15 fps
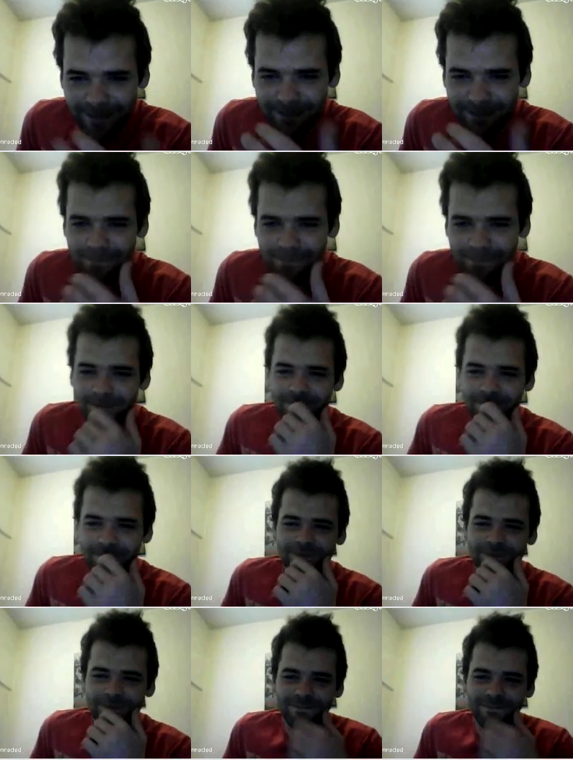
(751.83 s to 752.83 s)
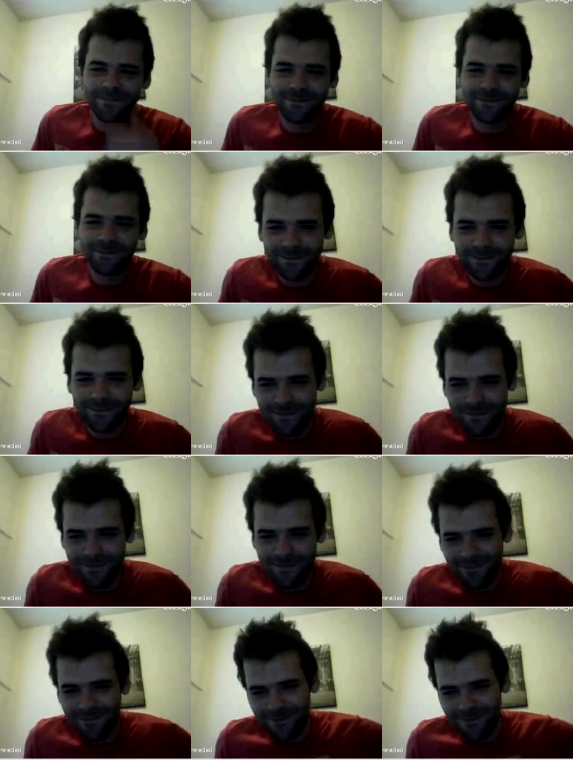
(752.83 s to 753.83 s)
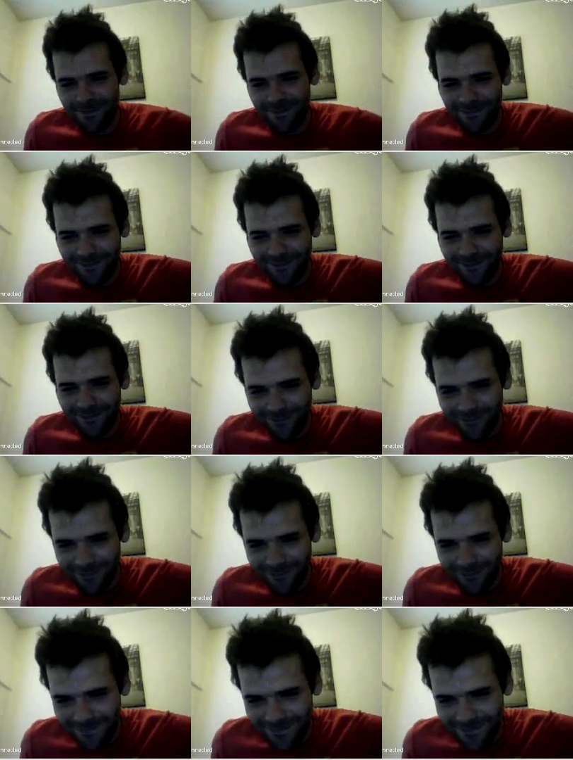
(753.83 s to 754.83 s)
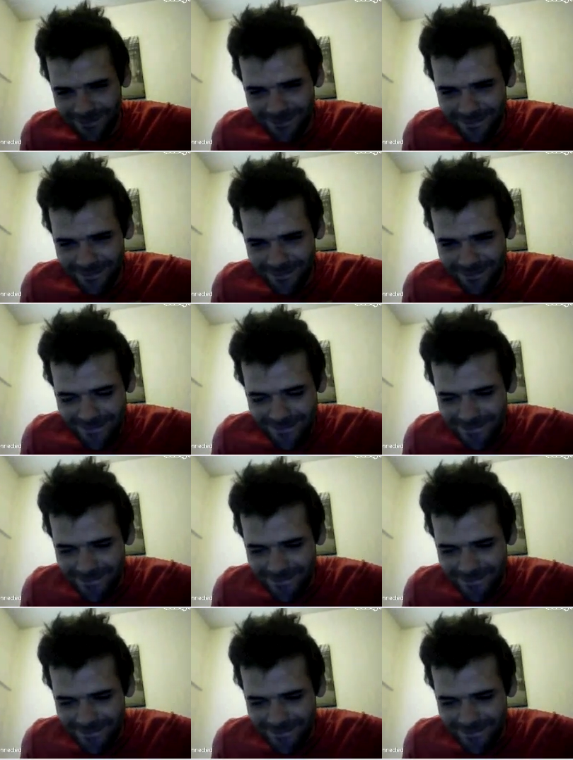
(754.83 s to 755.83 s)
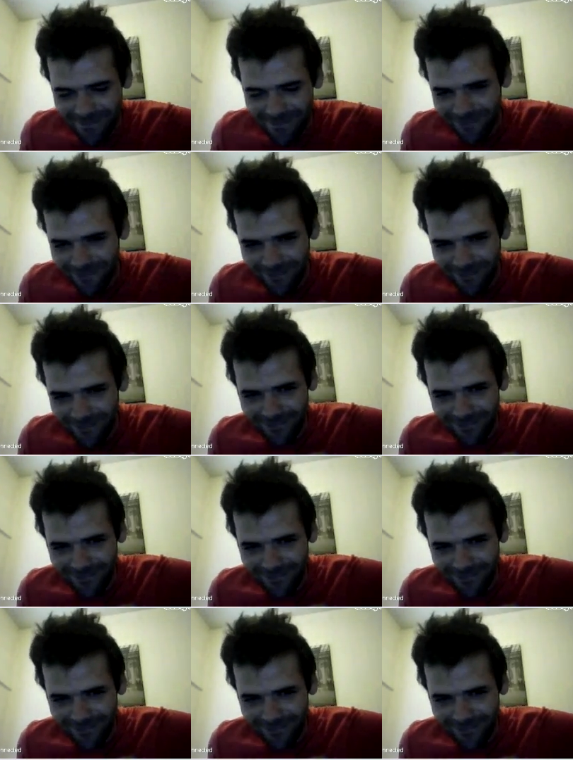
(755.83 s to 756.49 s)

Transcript: Nothing is said.